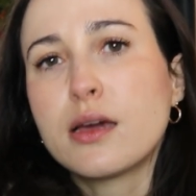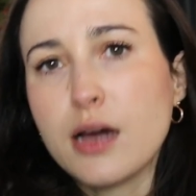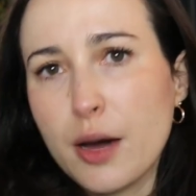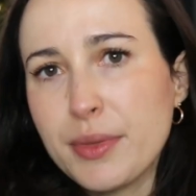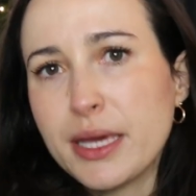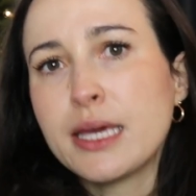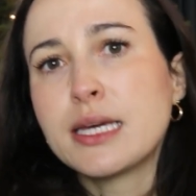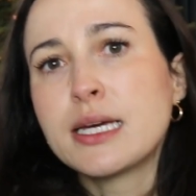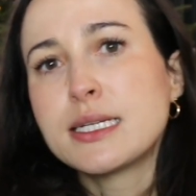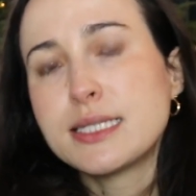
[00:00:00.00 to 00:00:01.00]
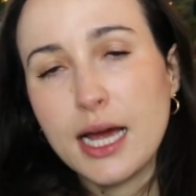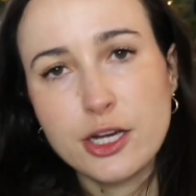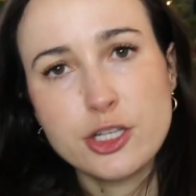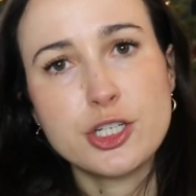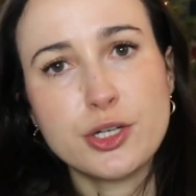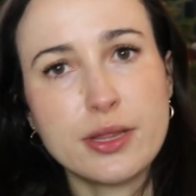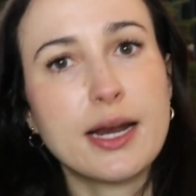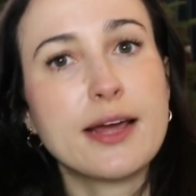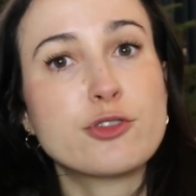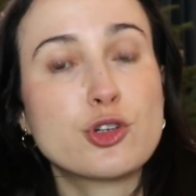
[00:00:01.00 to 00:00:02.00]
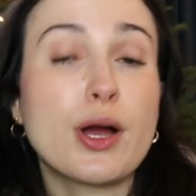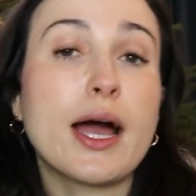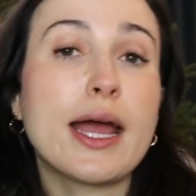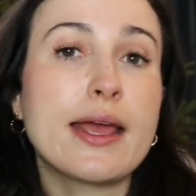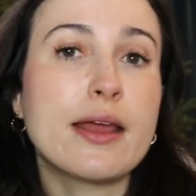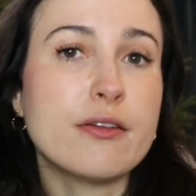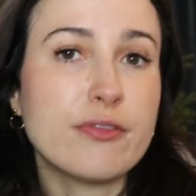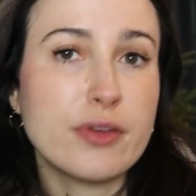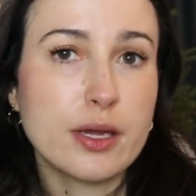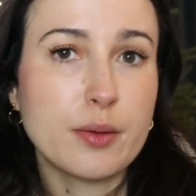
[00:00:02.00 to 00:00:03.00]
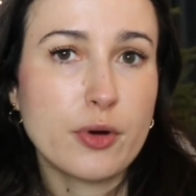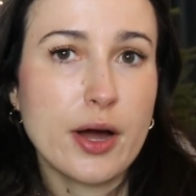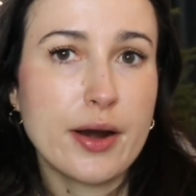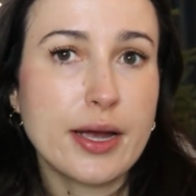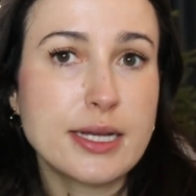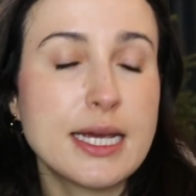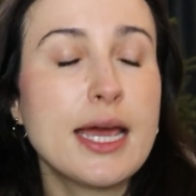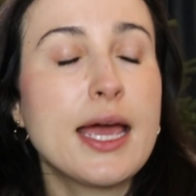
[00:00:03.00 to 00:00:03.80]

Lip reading: gummy texture that I've tried in a vegan product.